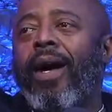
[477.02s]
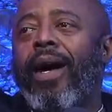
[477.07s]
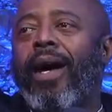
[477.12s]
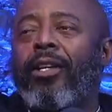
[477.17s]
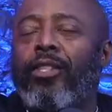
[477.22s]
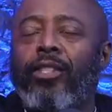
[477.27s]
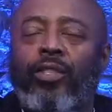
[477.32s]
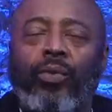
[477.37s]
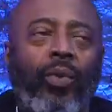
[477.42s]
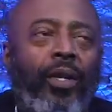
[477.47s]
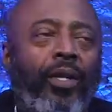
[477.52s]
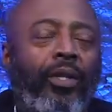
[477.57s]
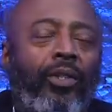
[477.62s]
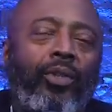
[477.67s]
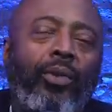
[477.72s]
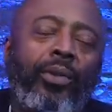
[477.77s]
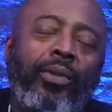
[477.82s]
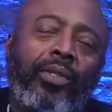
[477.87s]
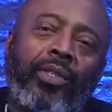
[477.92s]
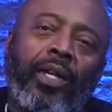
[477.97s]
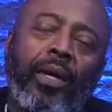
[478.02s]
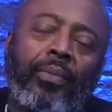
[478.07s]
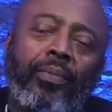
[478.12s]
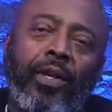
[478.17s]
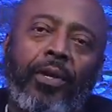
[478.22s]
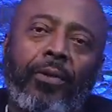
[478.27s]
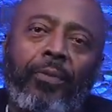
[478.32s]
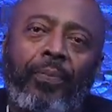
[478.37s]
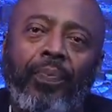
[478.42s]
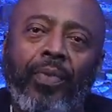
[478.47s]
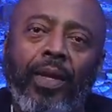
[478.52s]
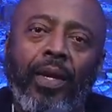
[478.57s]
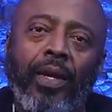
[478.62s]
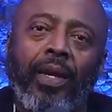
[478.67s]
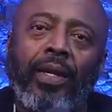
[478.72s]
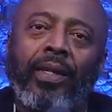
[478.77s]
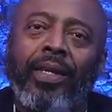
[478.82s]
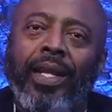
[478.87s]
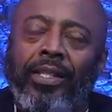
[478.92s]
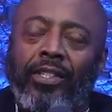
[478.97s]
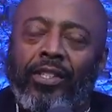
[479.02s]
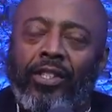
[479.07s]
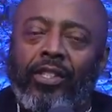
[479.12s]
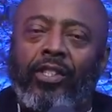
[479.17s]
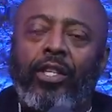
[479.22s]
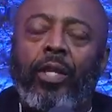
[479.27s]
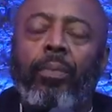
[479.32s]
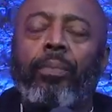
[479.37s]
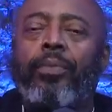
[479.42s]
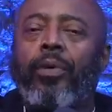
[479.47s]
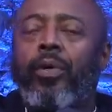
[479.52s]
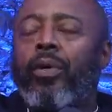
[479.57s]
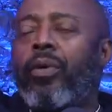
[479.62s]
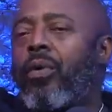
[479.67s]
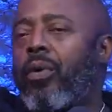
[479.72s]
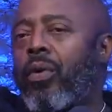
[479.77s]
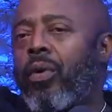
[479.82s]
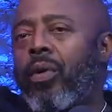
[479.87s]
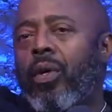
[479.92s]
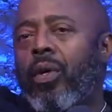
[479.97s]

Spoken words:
just want to do something that's simple,